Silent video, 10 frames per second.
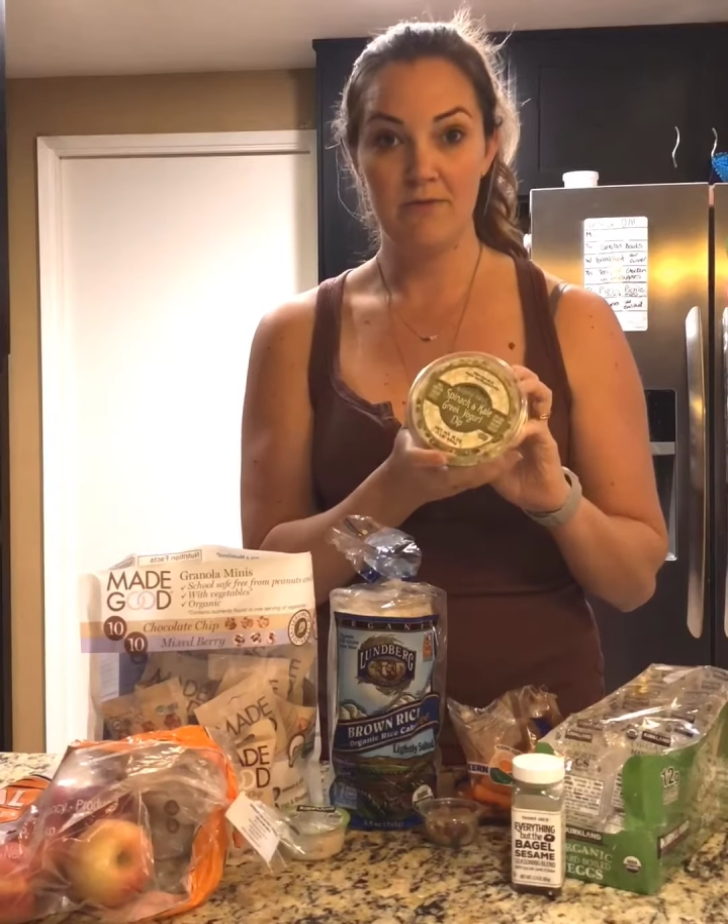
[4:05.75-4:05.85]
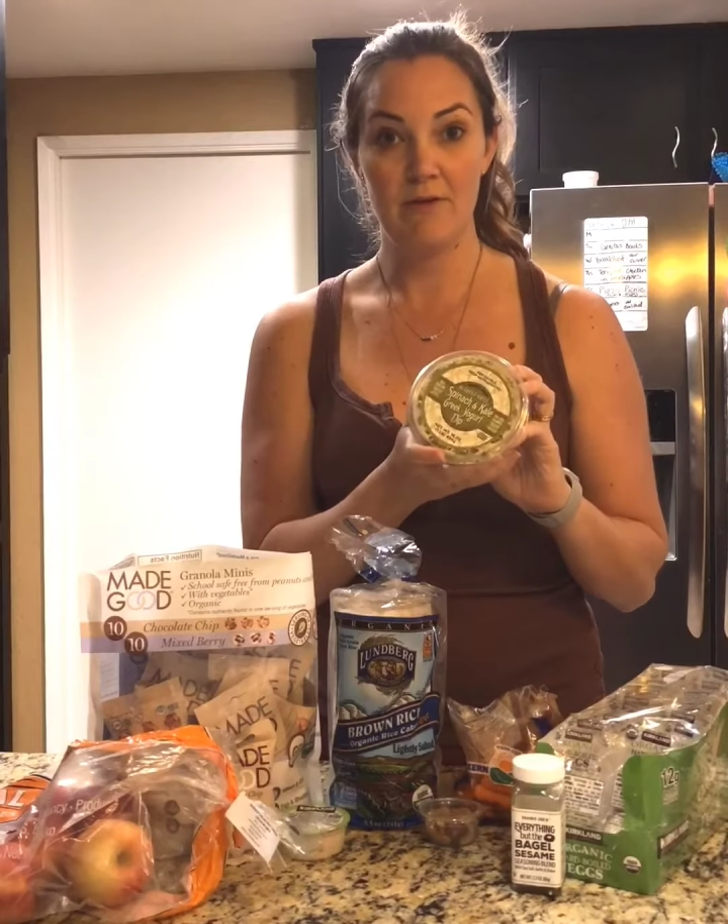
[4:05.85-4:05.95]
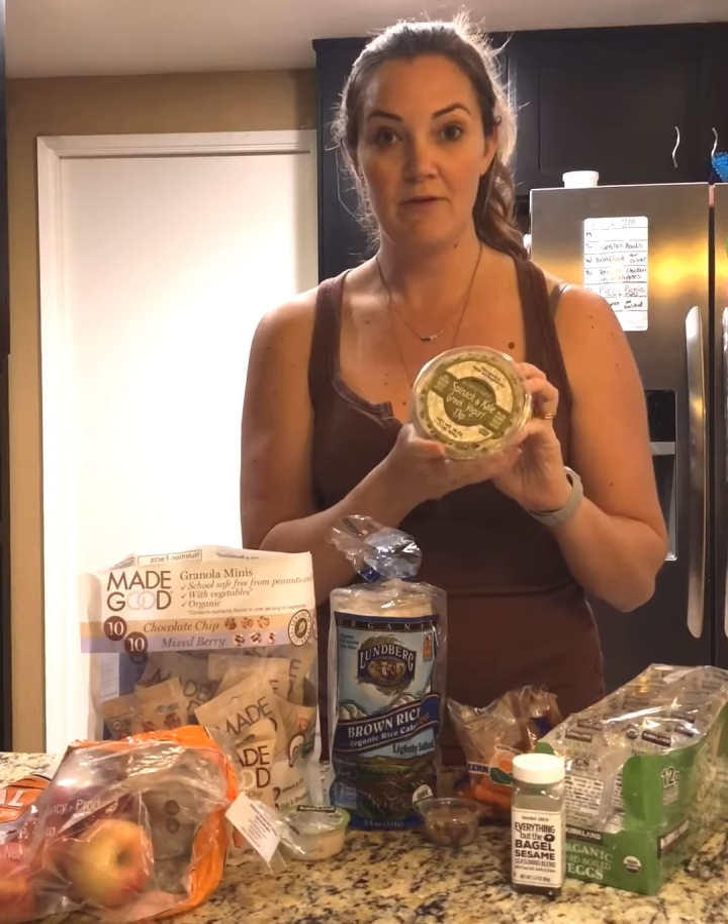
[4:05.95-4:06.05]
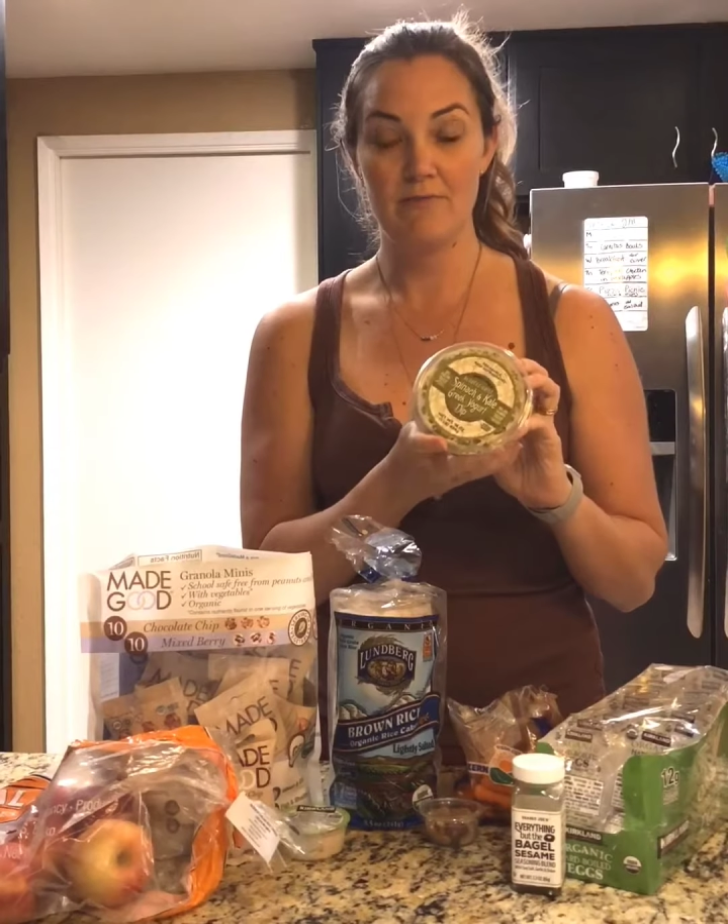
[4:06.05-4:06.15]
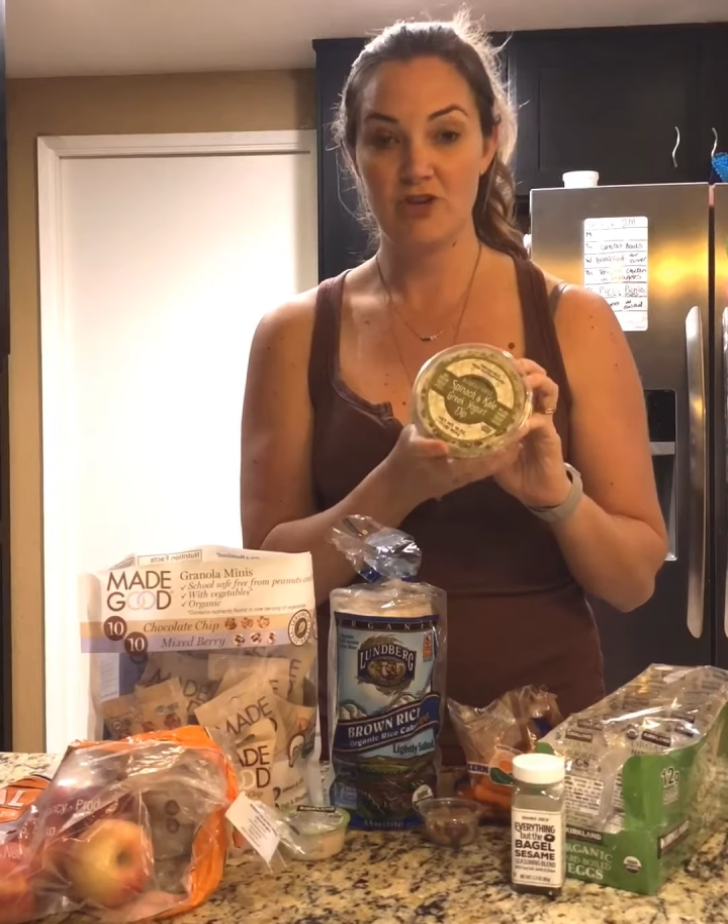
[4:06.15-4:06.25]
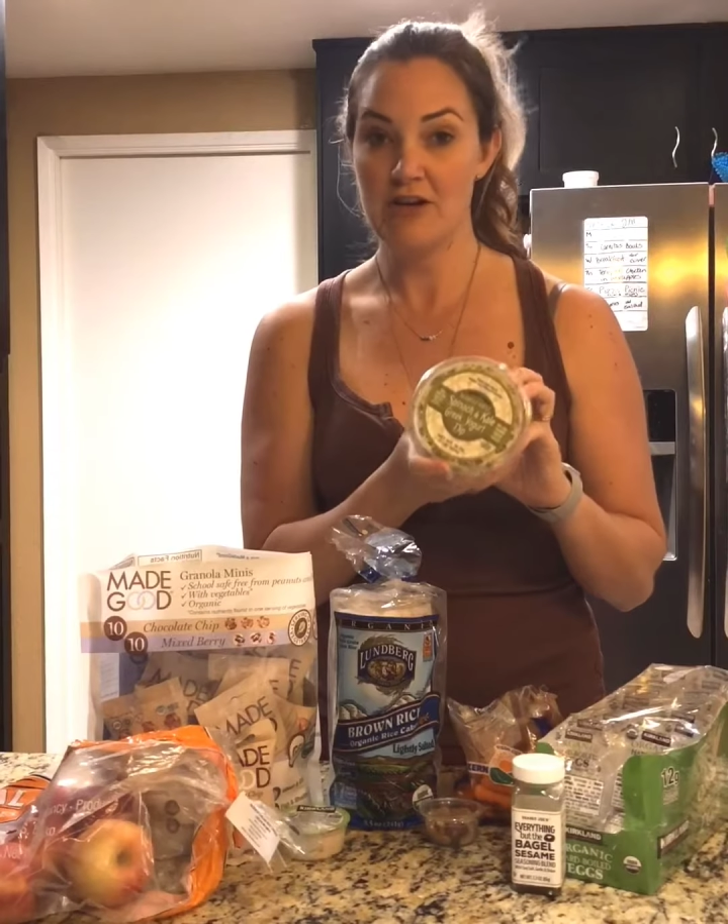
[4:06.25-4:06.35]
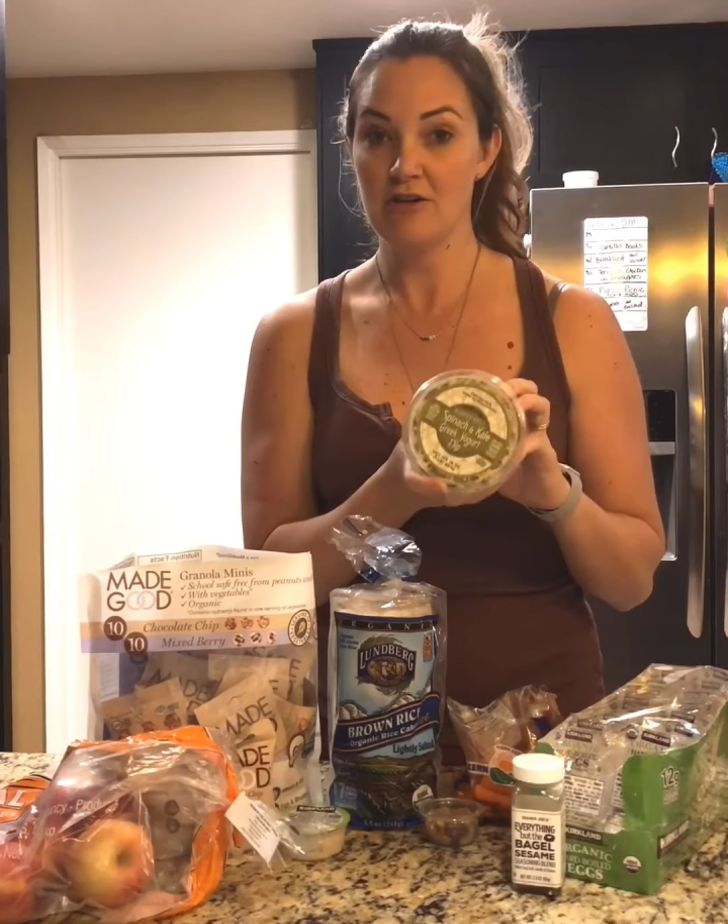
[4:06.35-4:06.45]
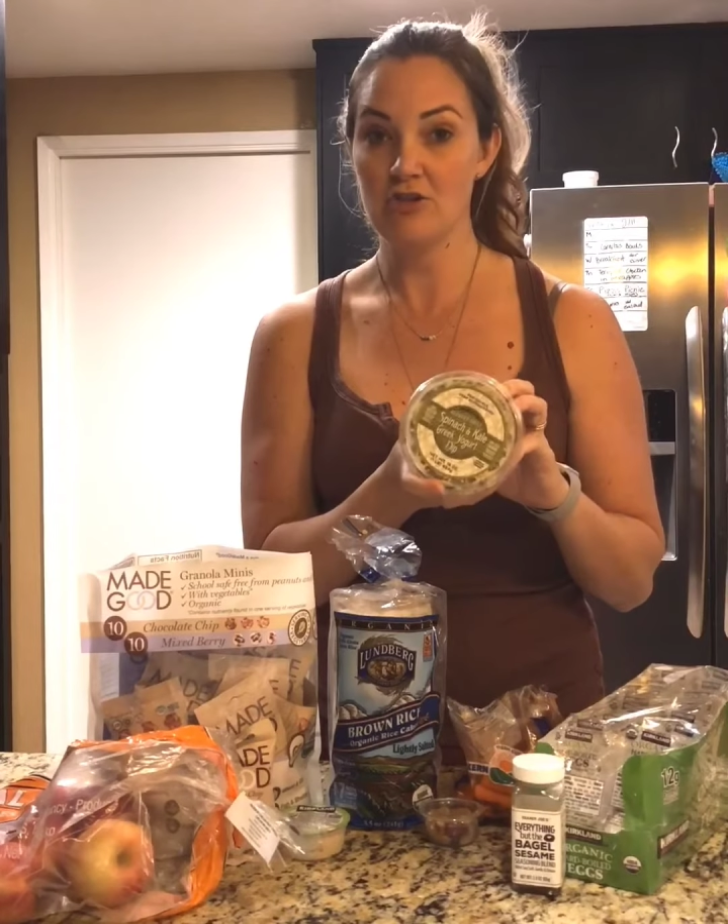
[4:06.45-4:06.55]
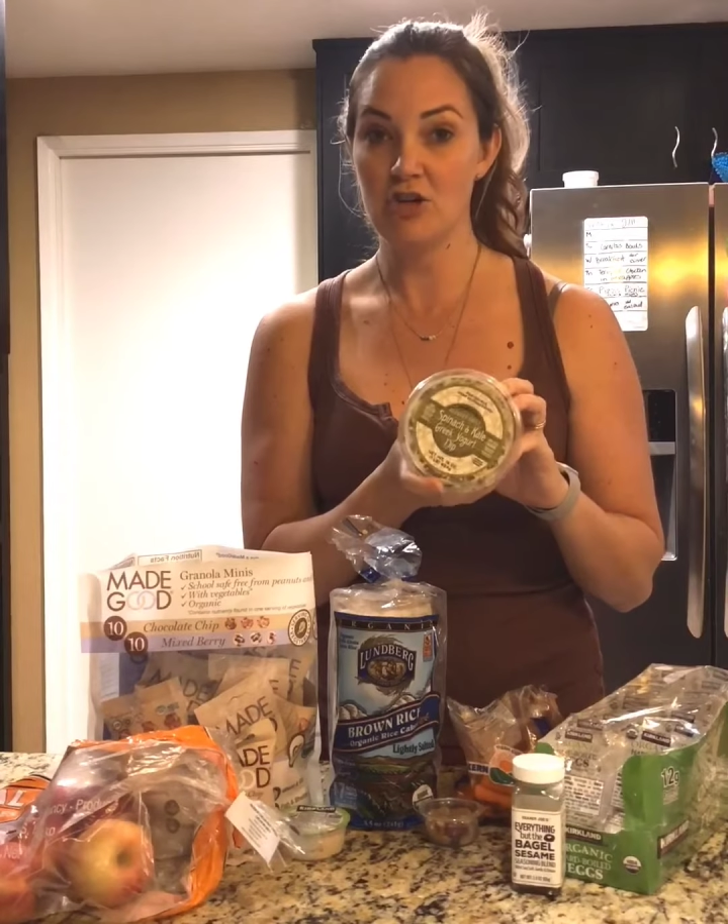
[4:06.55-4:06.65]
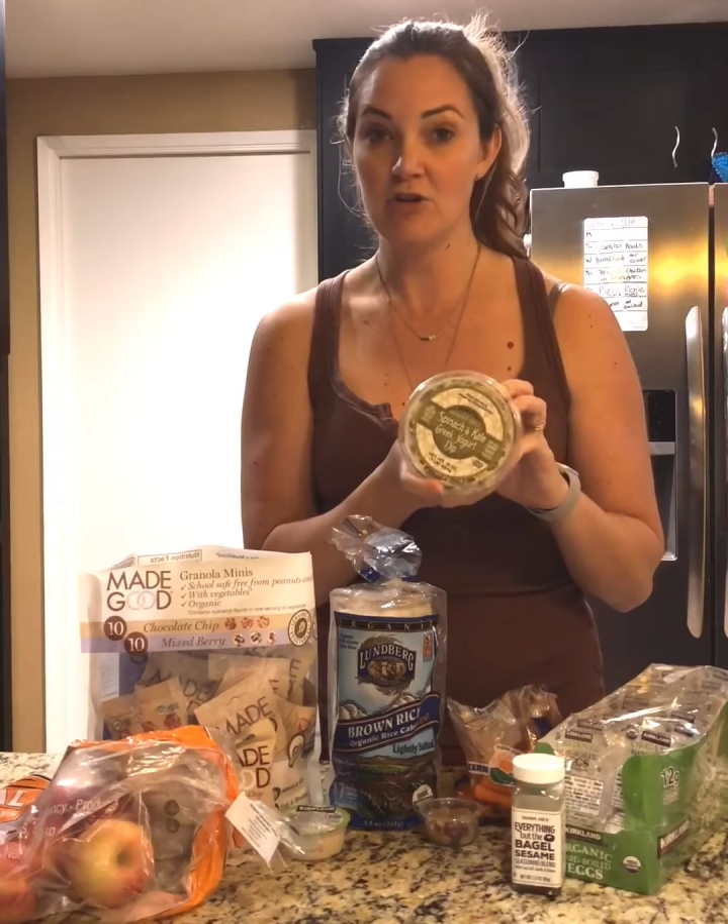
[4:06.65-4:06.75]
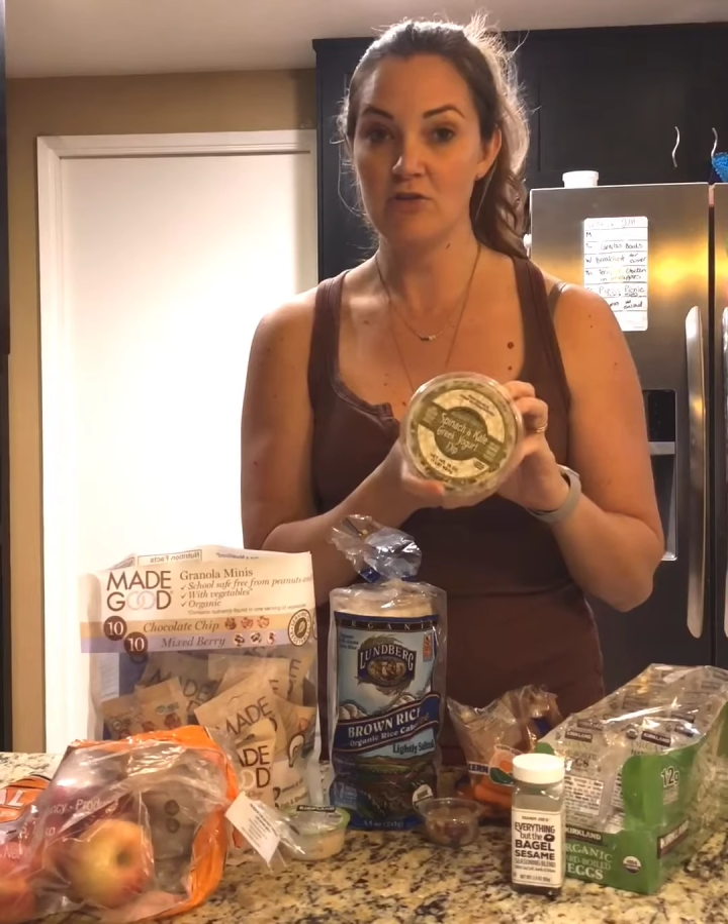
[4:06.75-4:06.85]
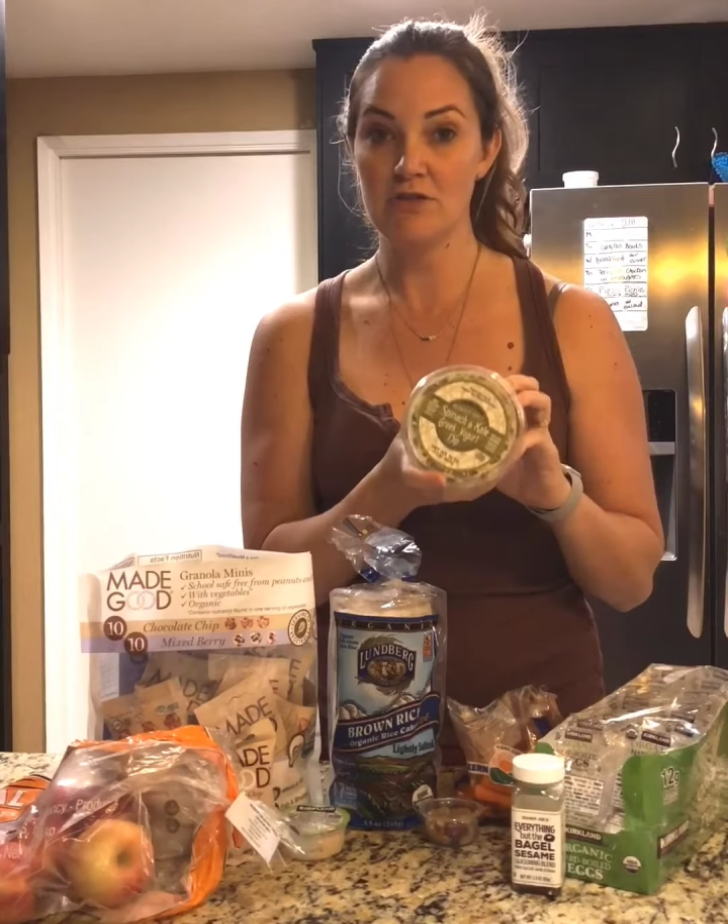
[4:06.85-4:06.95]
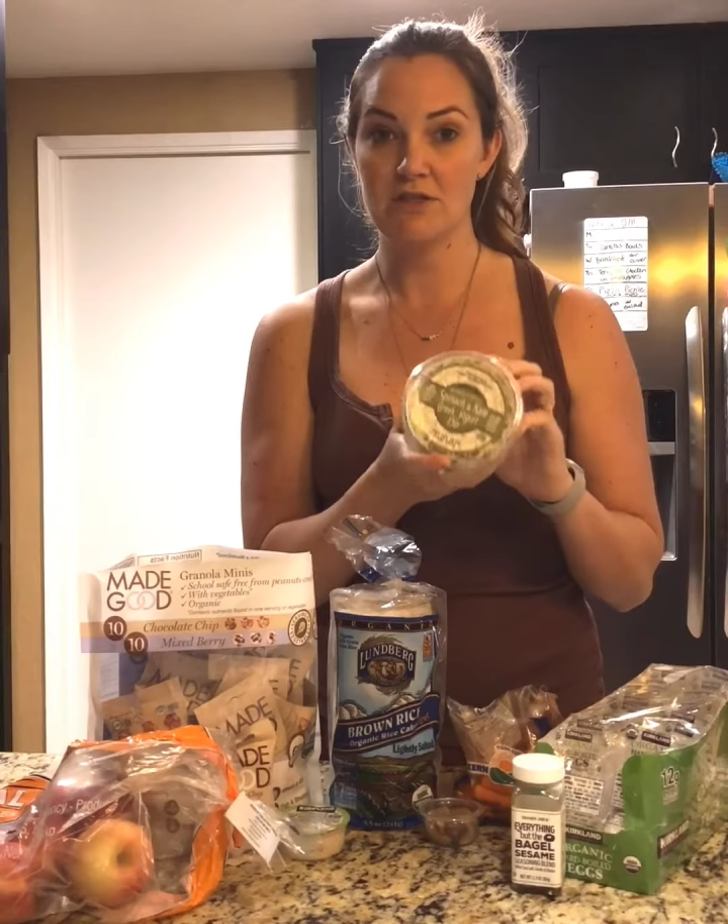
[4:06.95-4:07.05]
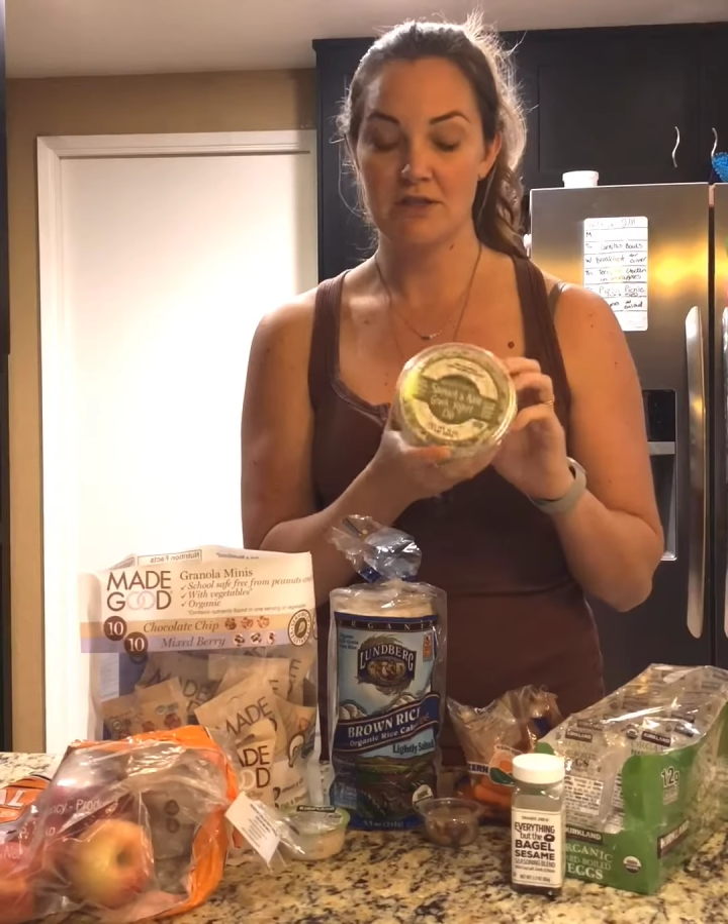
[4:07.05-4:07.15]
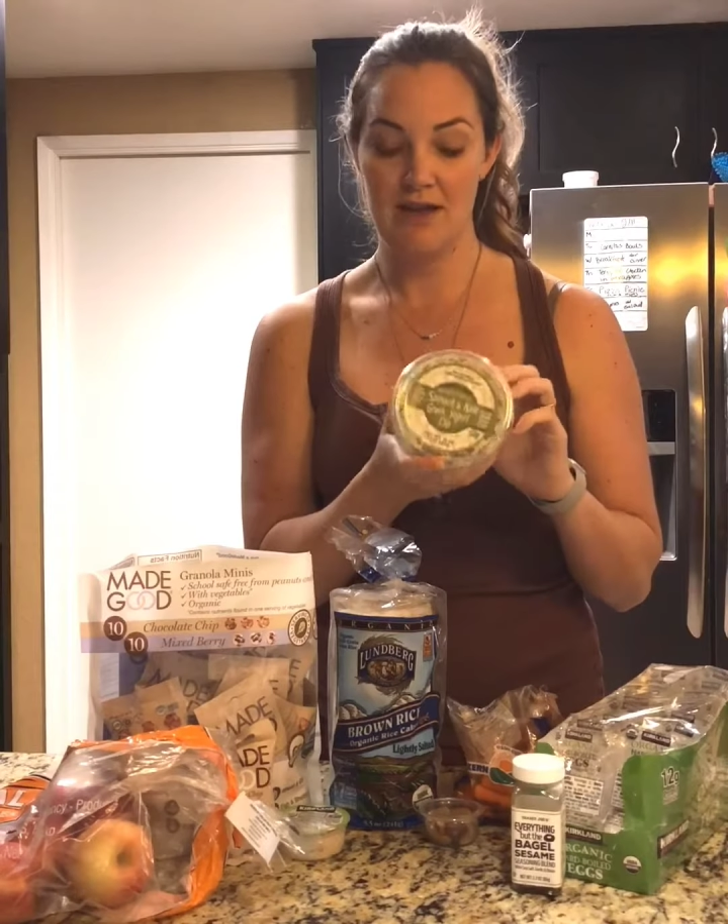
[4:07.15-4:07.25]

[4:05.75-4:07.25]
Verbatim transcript: from Trader Joe's.